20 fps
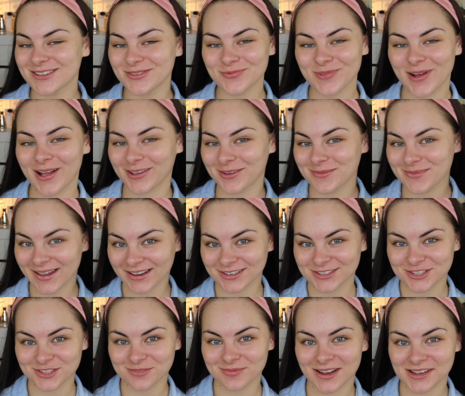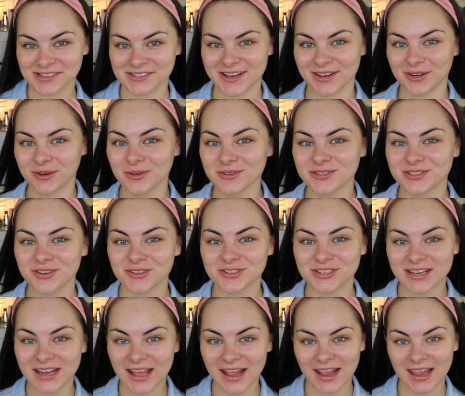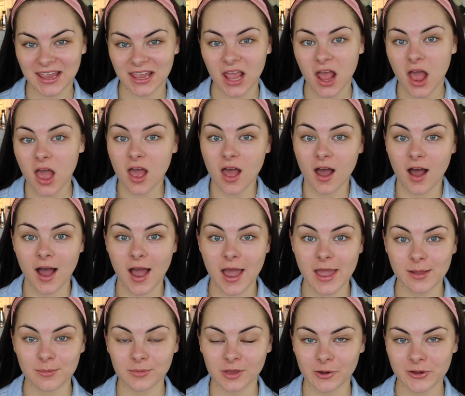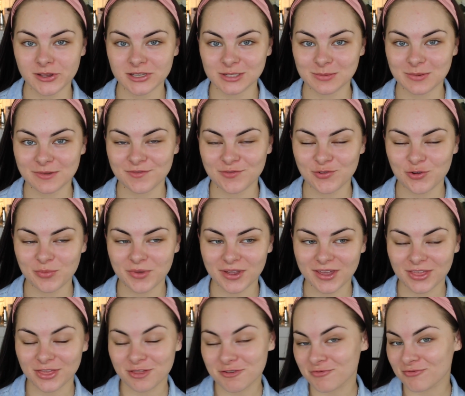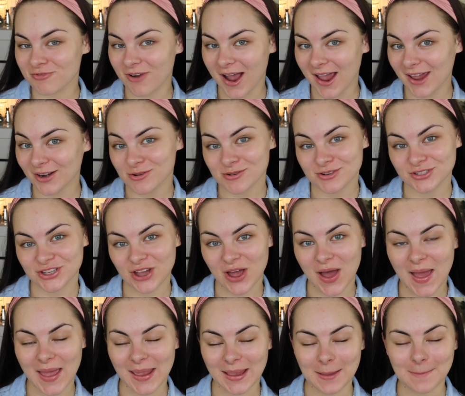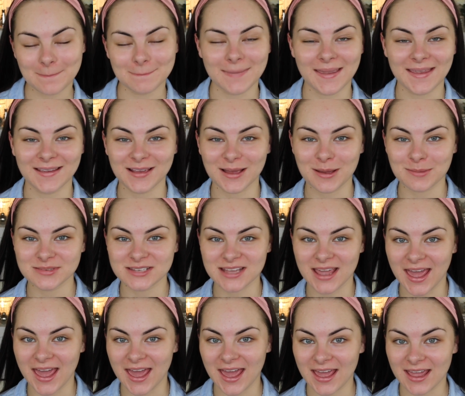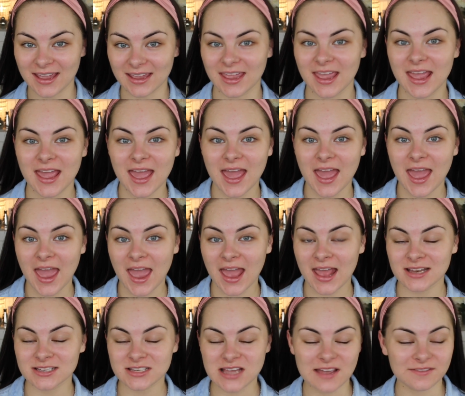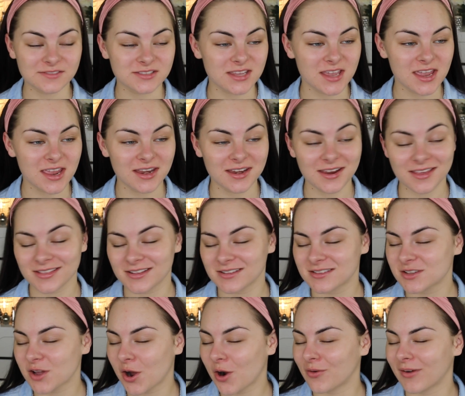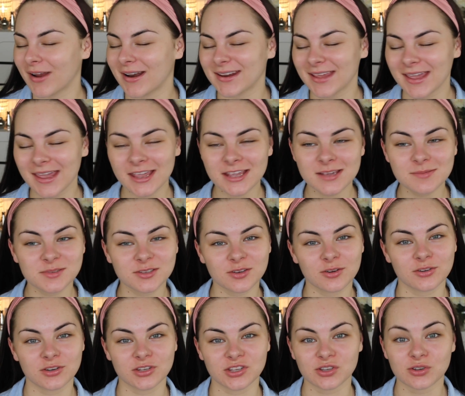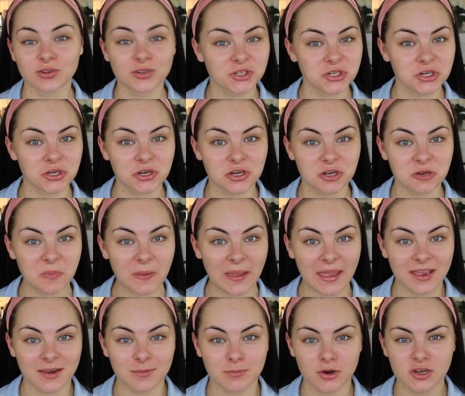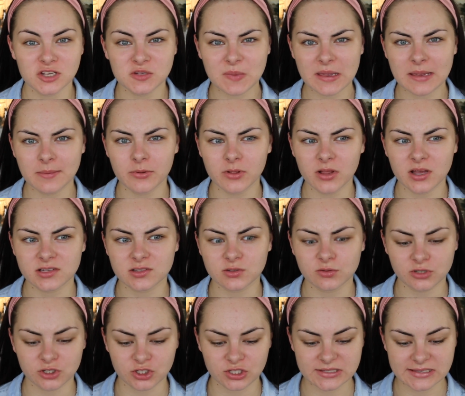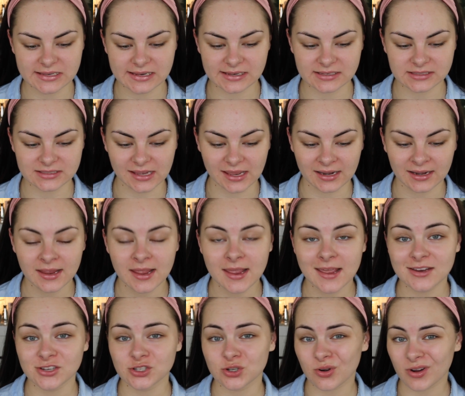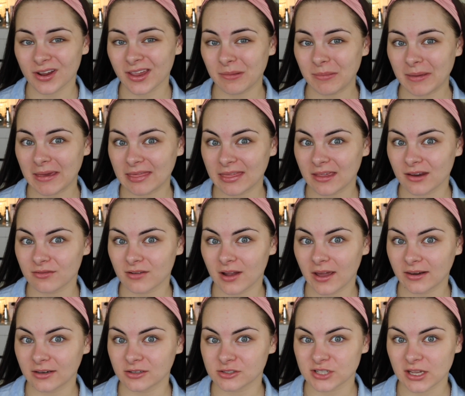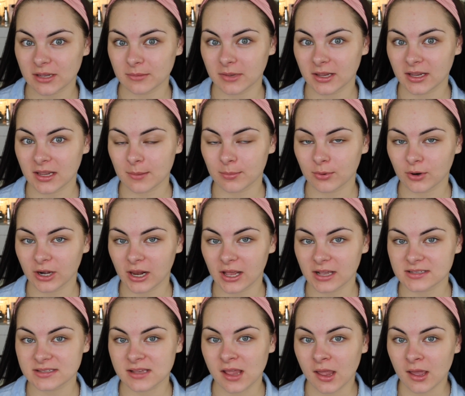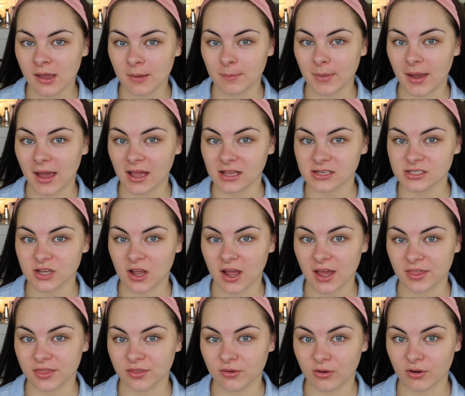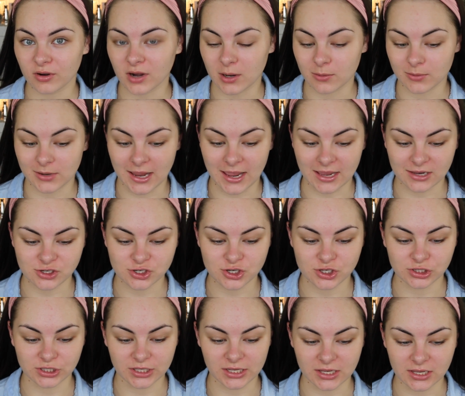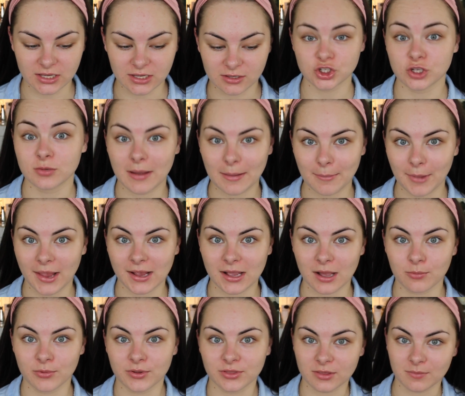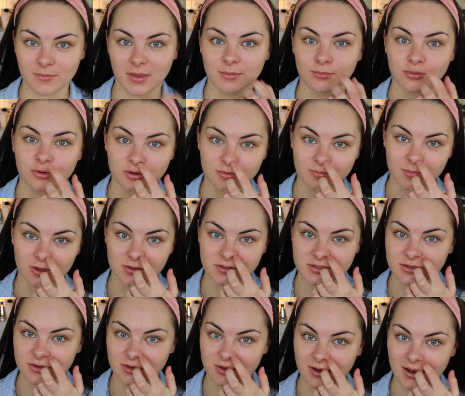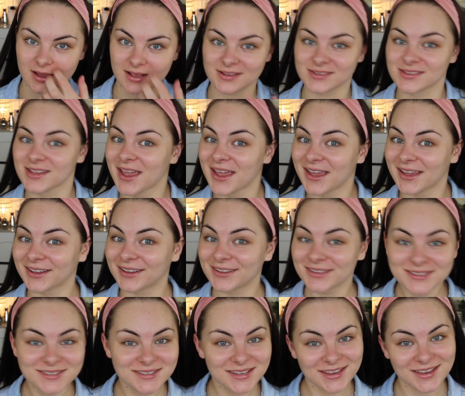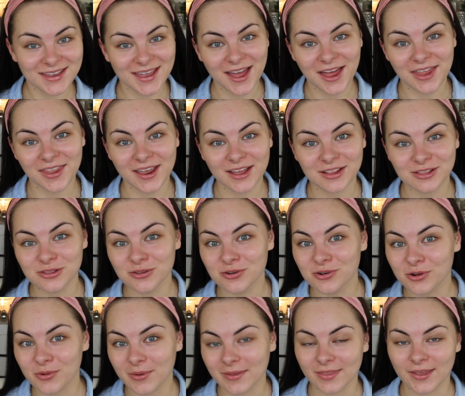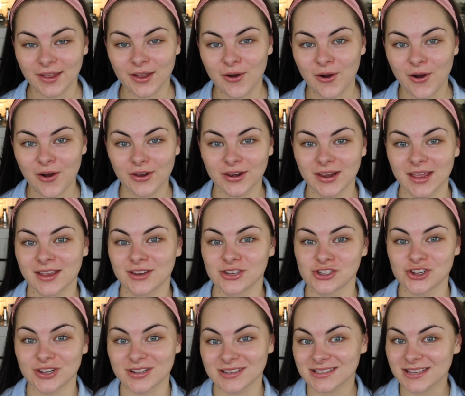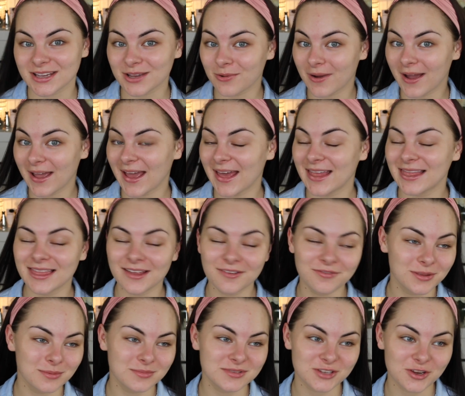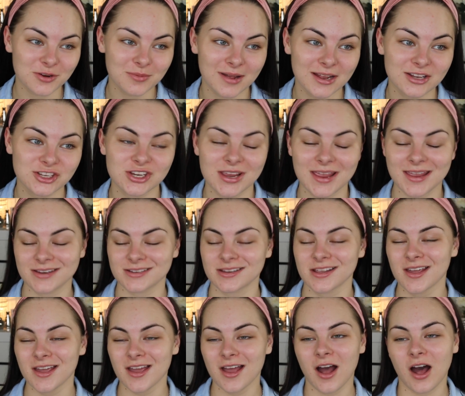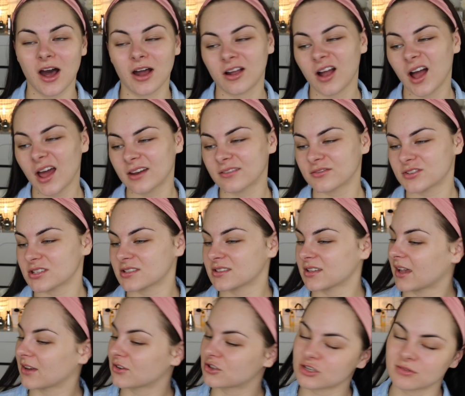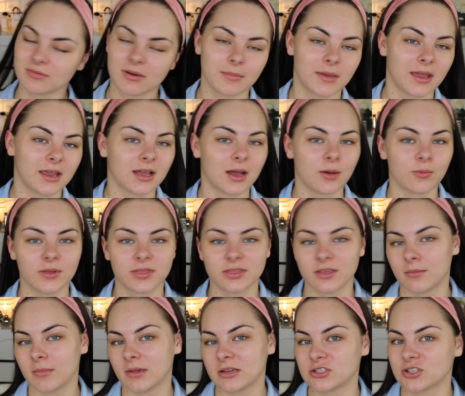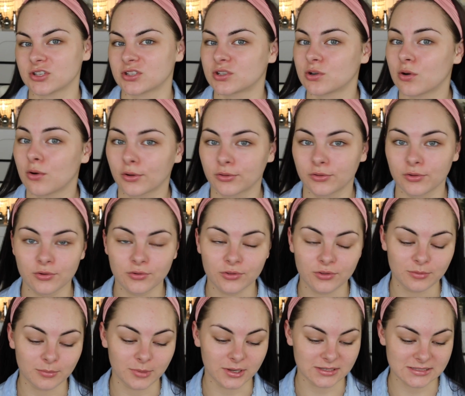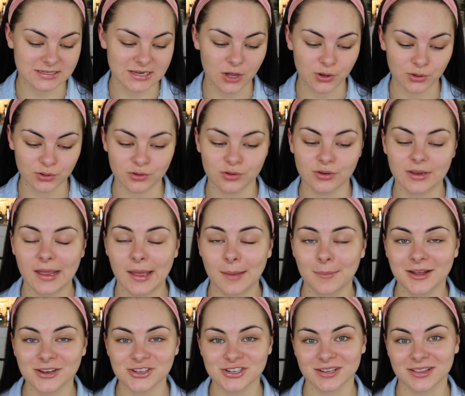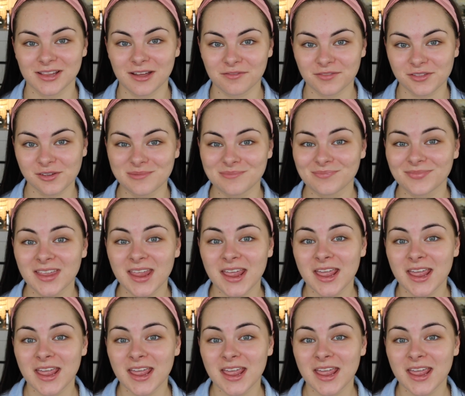and welcome back to my channel. So today I am going to be filming the Ride or Die makeup tag, and I've seen this go around heaps on YouTube, and most people are sort of just sitting down talking about their Ride or Die makeup products, but I thought I would actually do my makeup with them and put them on so you guys can see how they look when they're on, and you can see why I love them so much. And I'll kind of just like do my makeup with them and just talk through them and tell you how much I love them.